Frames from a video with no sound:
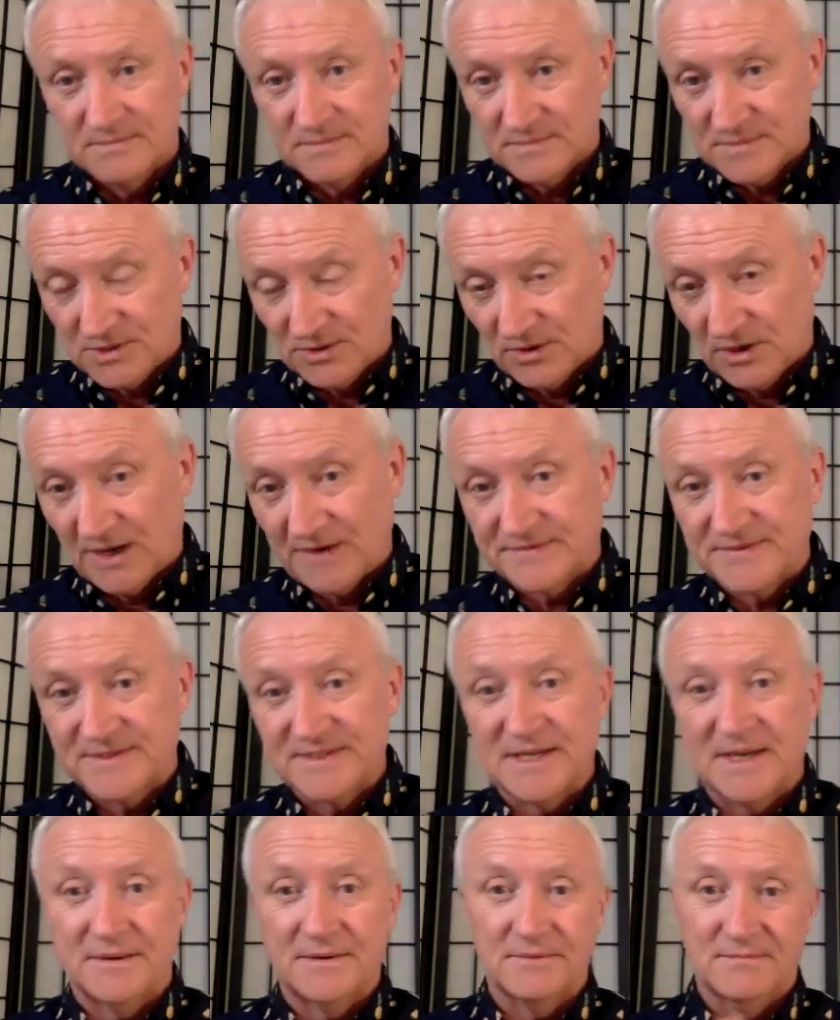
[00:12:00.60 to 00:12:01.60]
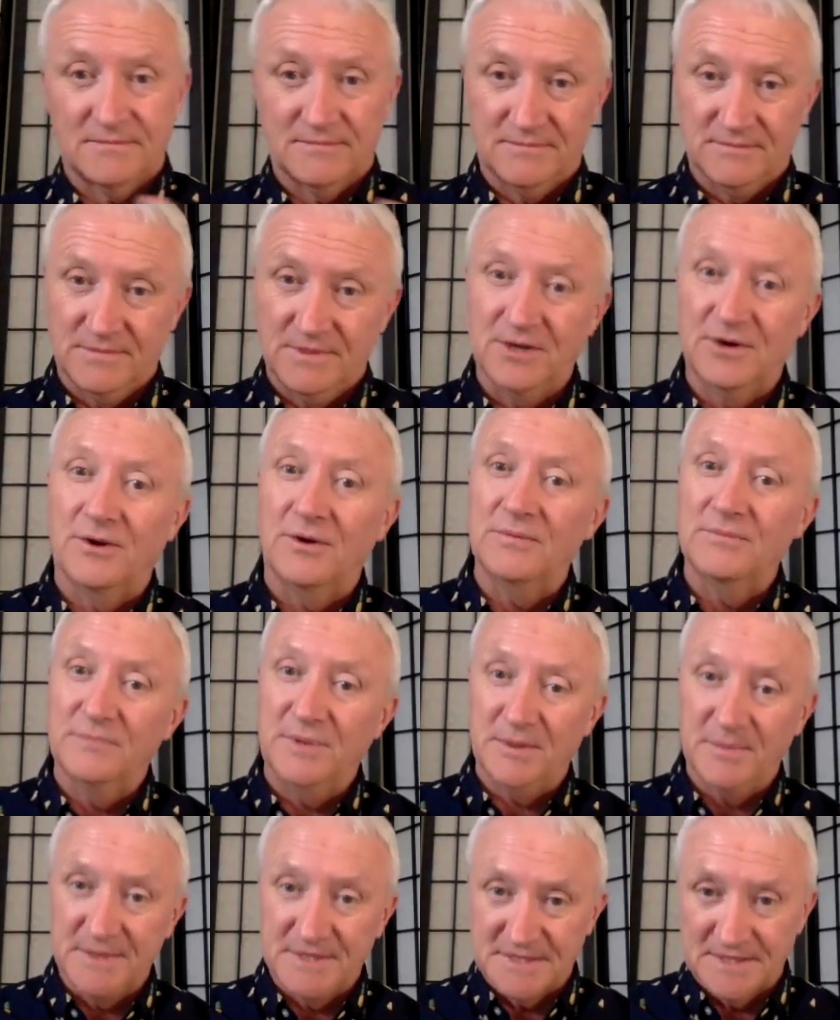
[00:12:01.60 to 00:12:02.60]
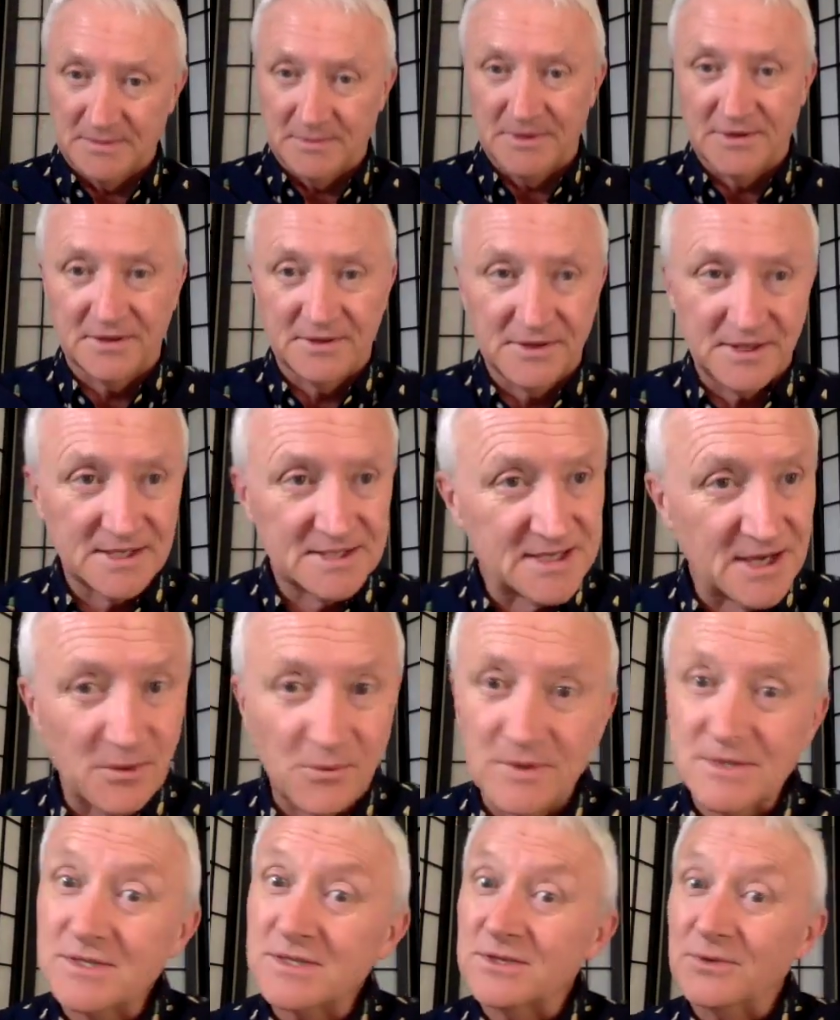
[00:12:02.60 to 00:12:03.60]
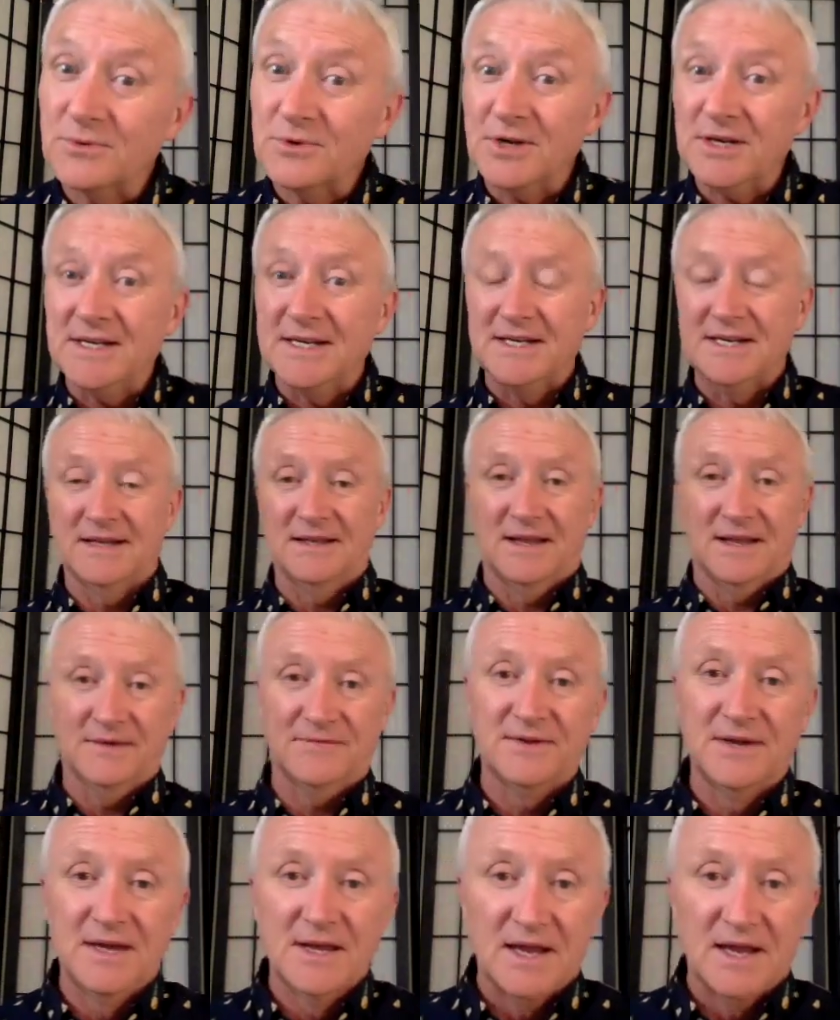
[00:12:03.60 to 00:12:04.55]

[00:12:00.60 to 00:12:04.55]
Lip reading: to offset, maybe some of the things I wasn't so good in life.